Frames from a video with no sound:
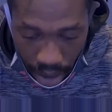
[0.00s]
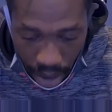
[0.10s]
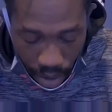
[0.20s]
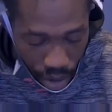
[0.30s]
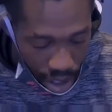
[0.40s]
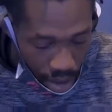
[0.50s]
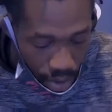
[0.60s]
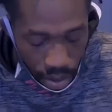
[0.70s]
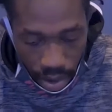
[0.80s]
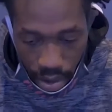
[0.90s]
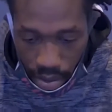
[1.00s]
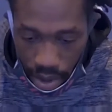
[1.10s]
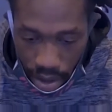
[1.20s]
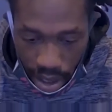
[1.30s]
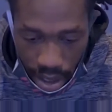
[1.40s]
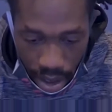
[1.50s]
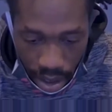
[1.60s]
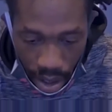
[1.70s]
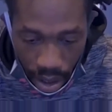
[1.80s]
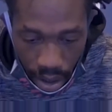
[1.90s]
you get in one room and you get to
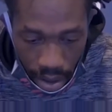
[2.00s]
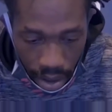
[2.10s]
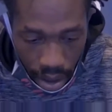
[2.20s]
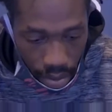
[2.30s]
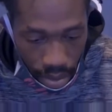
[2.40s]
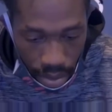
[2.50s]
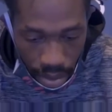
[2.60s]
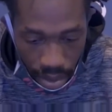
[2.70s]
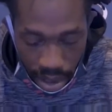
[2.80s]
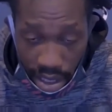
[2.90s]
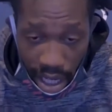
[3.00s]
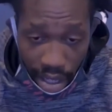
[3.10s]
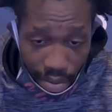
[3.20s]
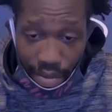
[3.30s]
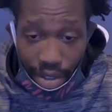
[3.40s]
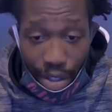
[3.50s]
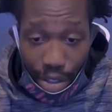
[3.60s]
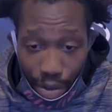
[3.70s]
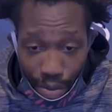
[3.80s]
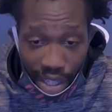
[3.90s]
talk, you know, just like, you know, you
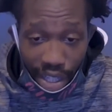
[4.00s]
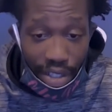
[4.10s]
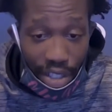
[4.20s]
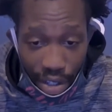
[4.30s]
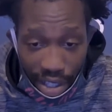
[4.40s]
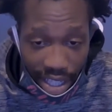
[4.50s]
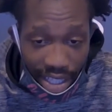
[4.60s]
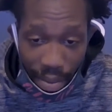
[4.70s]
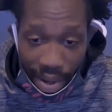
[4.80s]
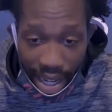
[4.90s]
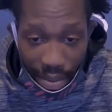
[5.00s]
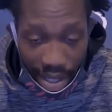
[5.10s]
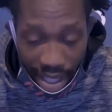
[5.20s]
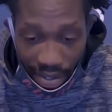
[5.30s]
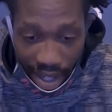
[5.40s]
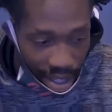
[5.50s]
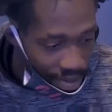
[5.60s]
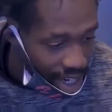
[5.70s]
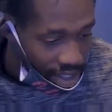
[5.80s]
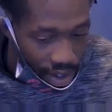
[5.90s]
believe in certain things I might not believe in, and vice
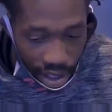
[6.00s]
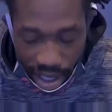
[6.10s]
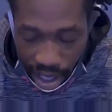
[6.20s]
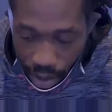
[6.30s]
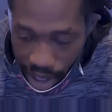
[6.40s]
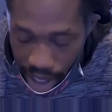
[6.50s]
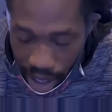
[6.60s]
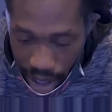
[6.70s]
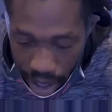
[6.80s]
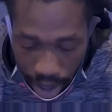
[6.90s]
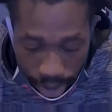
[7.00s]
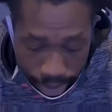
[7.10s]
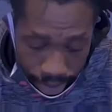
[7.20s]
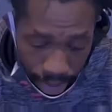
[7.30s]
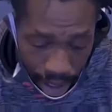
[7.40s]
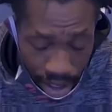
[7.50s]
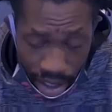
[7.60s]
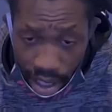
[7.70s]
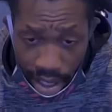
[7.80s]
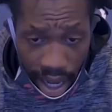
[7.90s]
versa, anyone here. And it's good
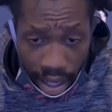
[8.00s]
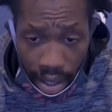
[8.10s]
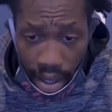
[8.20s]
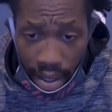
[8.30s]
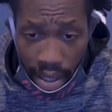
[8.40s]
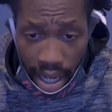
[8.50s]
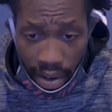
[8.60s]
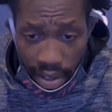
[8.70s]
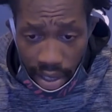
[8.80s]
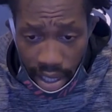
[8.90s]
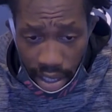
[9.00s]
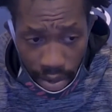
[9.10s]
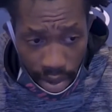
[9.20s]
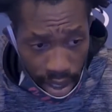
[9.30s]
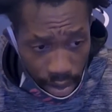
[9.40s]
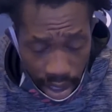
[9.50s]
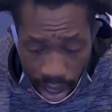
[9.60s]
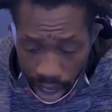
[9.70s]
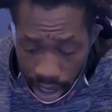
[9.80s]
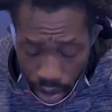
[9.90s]
dialogue, good conversations, which led
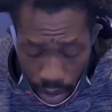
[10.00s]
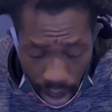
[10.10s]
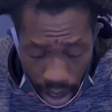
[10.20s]
to